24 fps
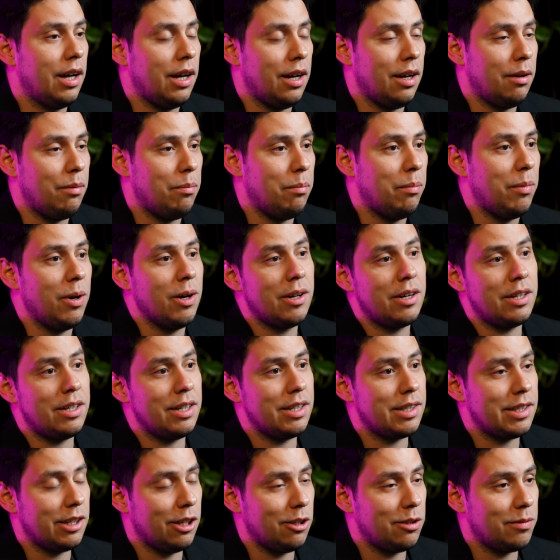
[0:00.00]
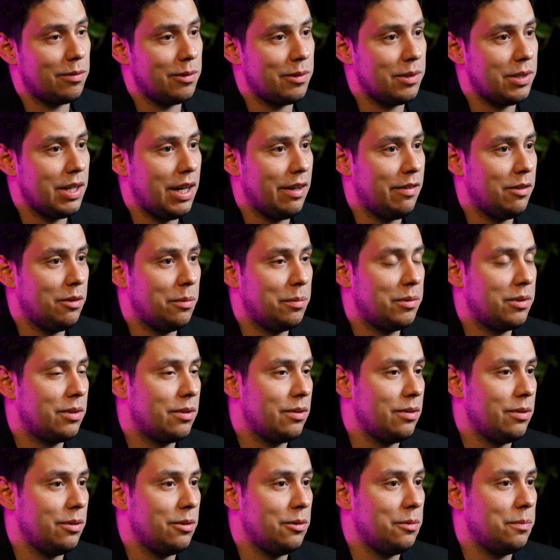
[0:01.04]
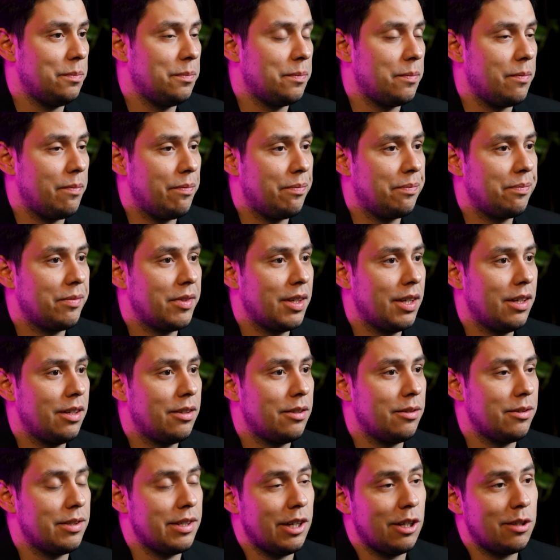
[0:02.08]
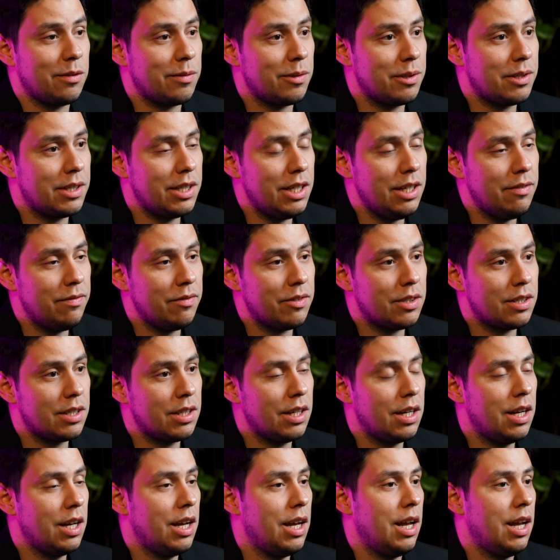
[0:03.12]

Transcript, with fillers: uh, modern Salesforce DevOps to, to Salesforce teams?